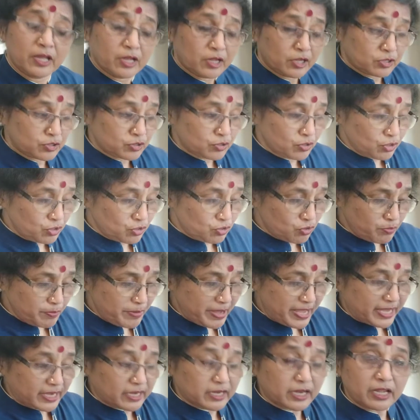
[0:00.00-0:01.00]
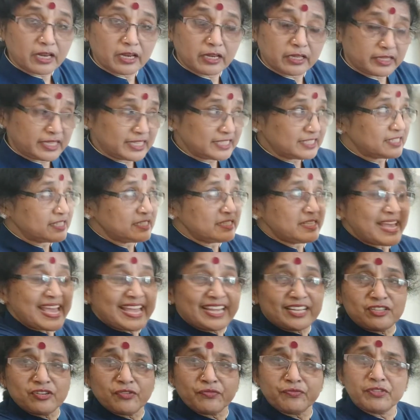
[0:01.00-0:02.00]
So you make, this is the
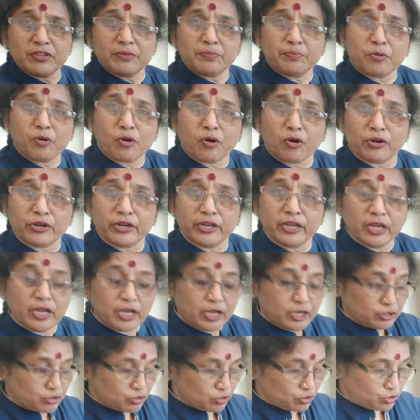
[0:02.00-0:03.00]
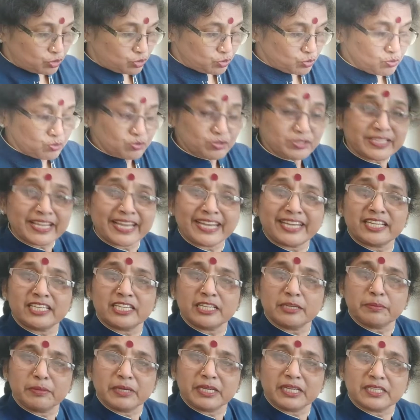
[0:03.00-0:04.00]
edge of the board. So 2
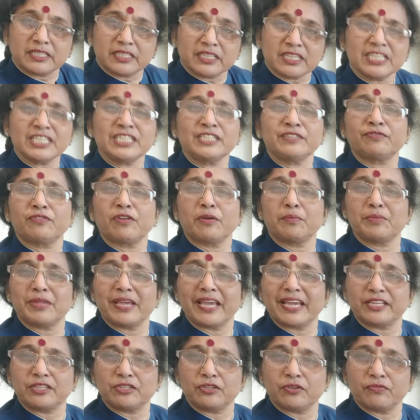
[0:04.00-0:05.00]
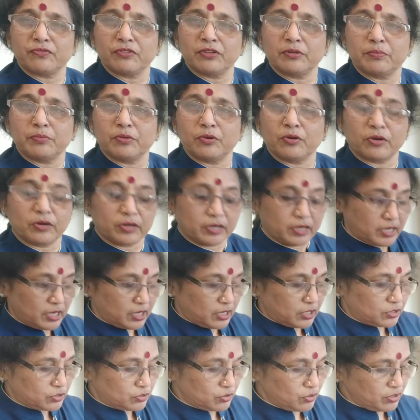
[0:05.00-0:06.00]
centimeters from the edge of the board.
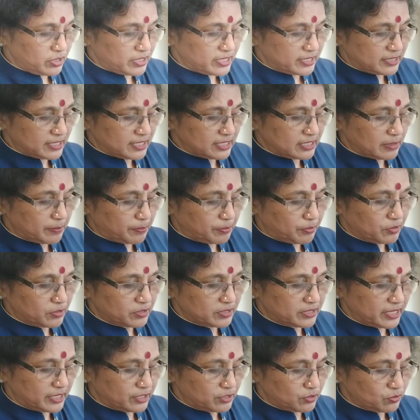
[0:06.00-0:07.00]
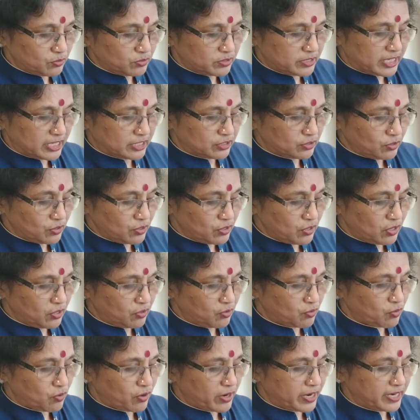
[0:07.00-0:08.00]
So this is suppose say 2 centimeters. So you are
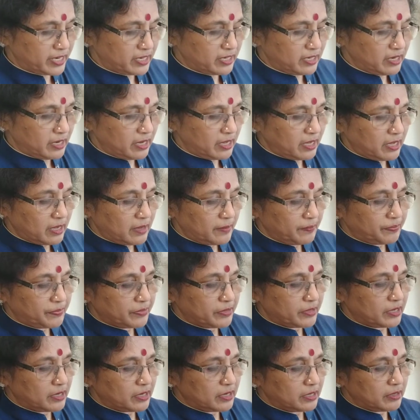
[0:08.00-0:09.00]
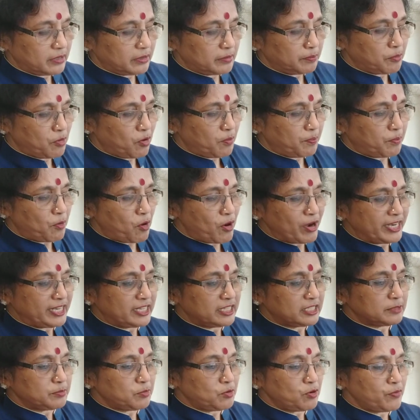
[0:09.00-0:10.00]
drawing, the point
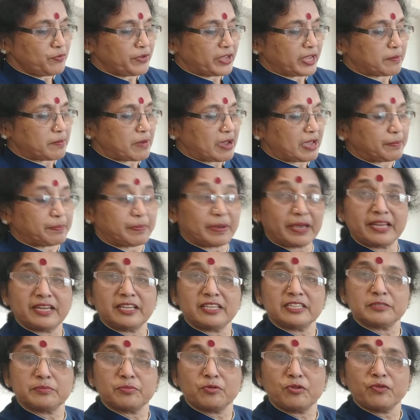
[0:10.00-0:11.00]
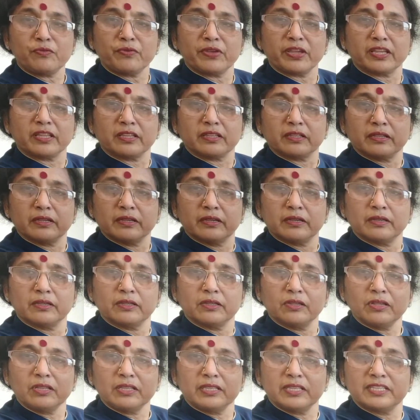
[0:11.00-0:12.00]
is moving, my pen is moving.
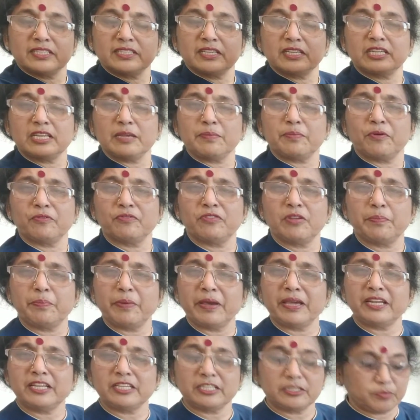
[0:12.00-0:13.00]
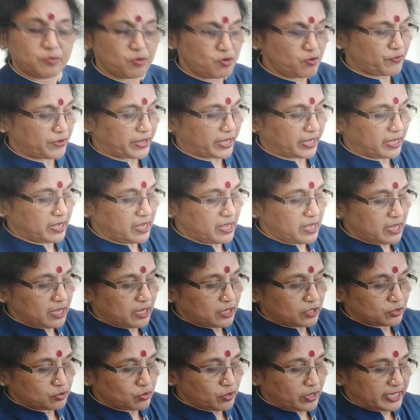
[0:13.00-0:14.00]
The tip of the pen is moving.
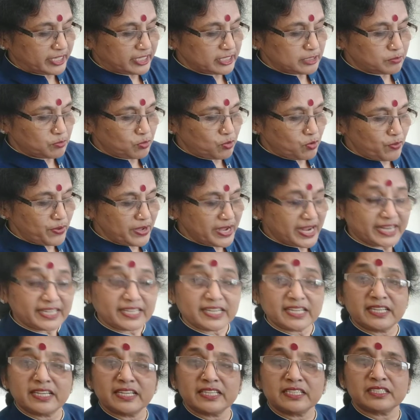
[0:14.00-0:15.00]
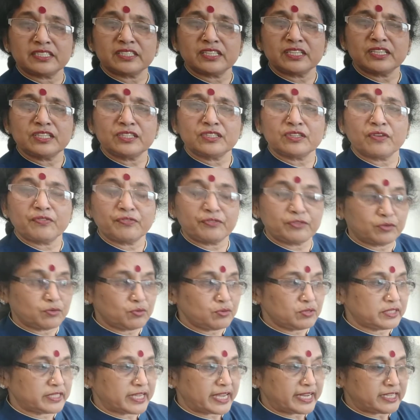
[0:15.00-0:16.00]
So it is moving at a distance of 2
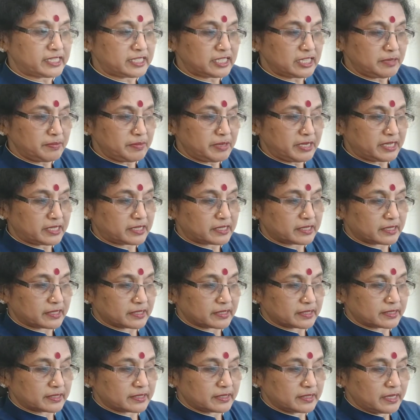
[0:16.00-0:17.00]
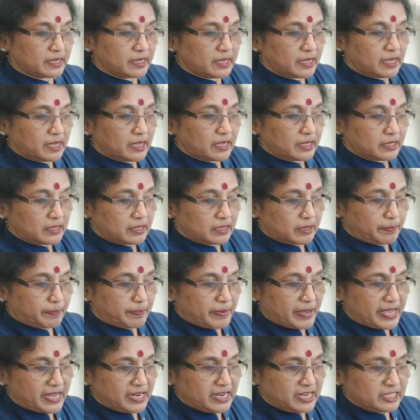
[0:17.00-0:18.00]
centimeters. The
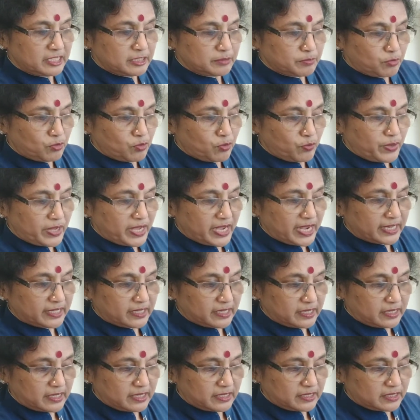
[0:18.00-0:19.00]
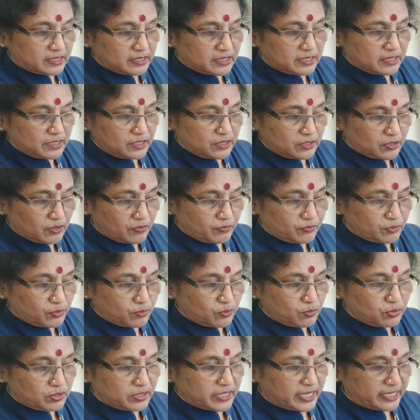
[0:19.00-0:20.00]
pen is moving at a distance of
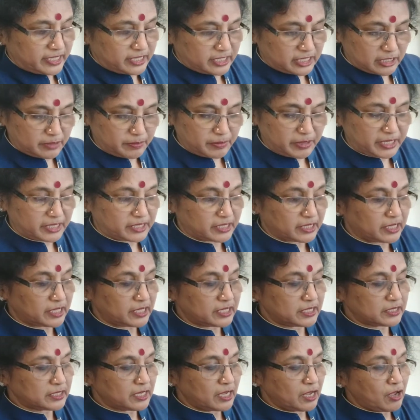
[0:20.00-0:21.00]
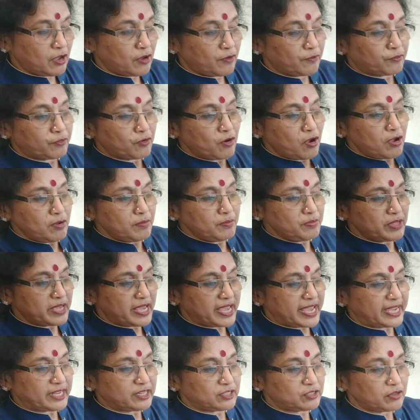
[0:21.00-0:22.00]
2 centimeters from the
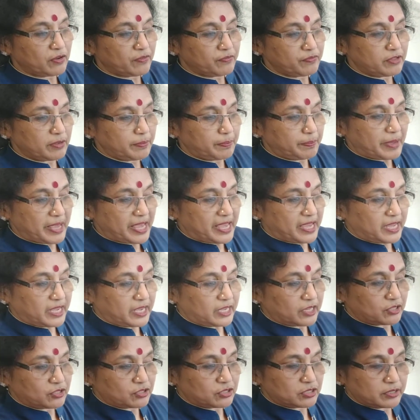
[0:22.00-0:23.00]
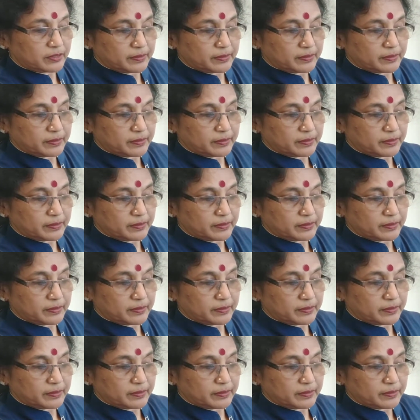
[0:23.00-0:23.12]
edge of the page.